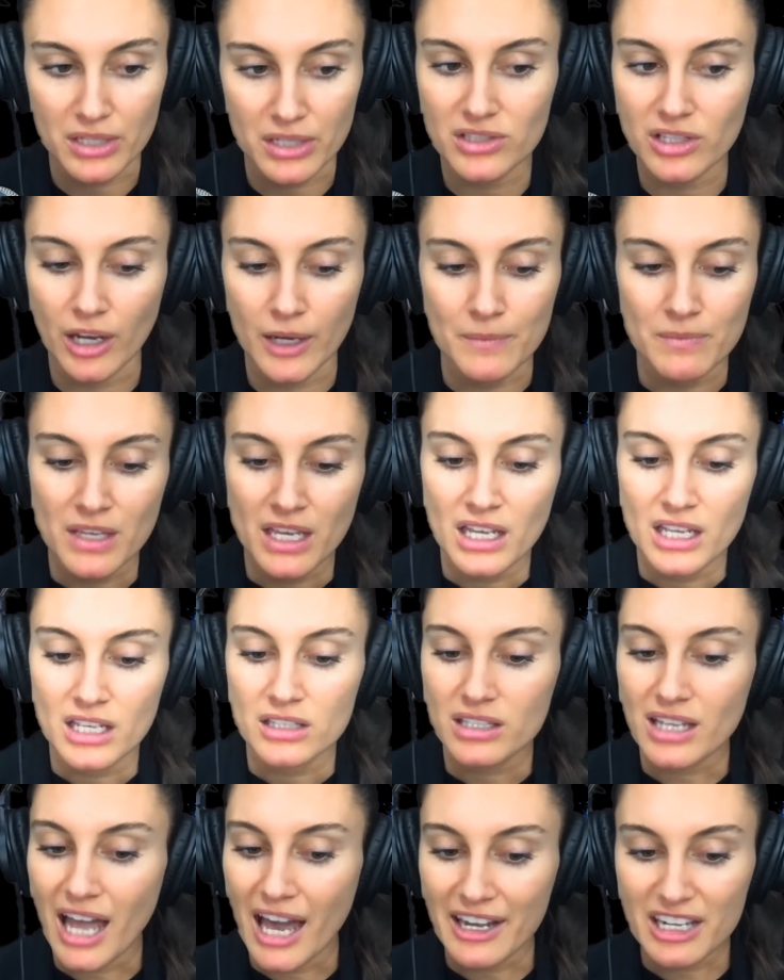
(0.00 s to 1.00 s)
So
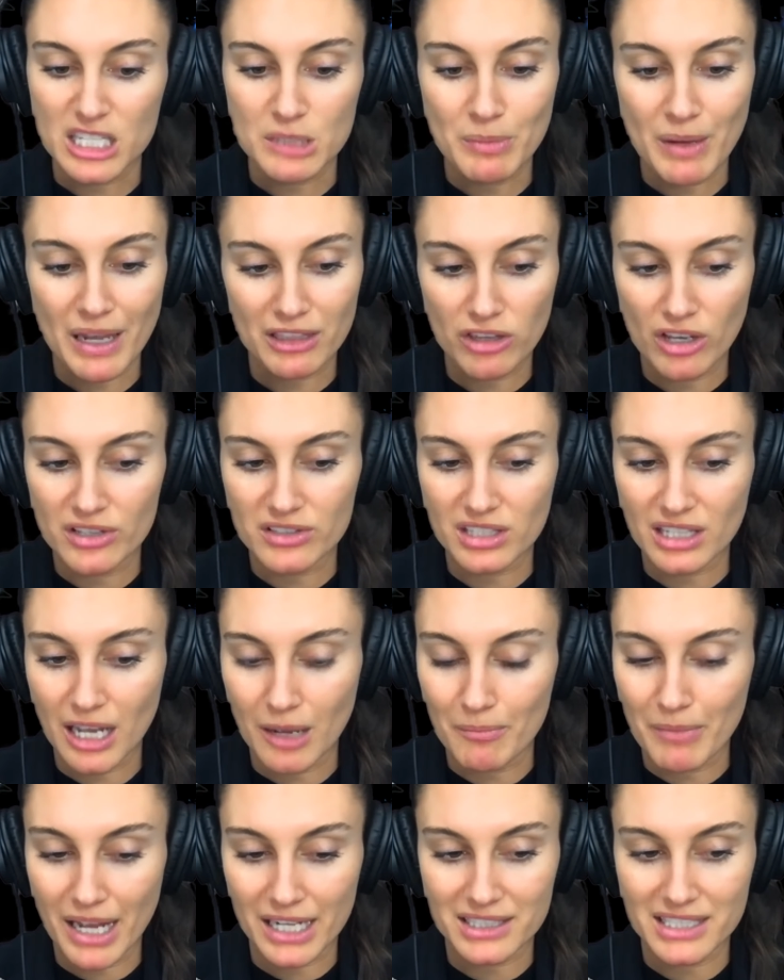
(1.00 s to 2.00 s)
can't expect those to
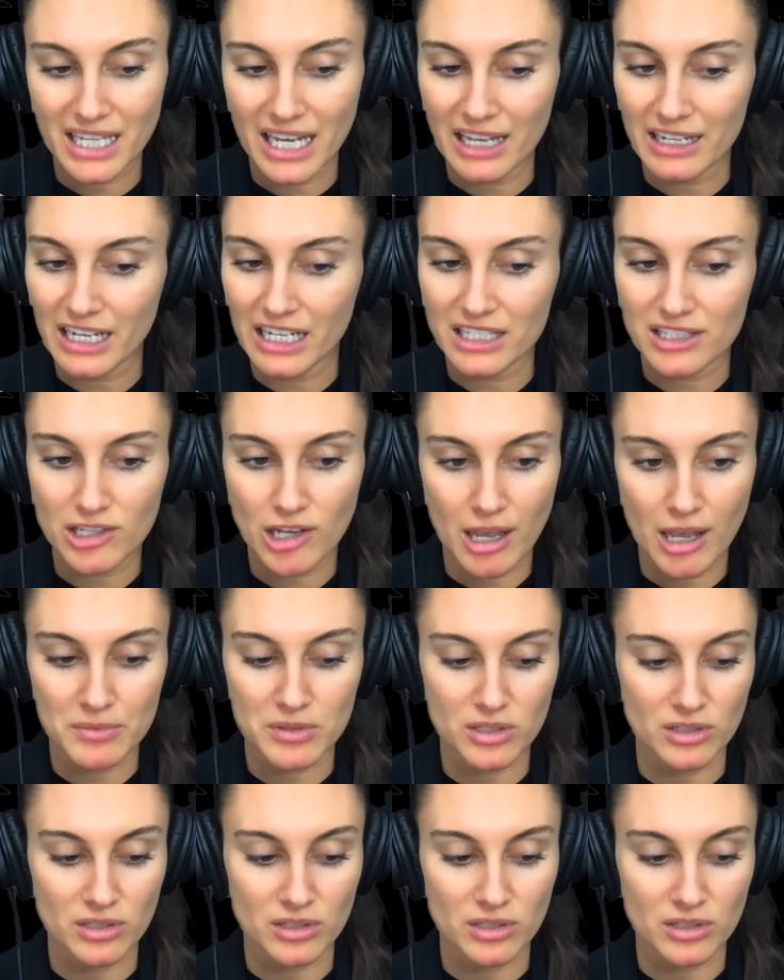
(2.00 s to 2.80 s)
come back down anytime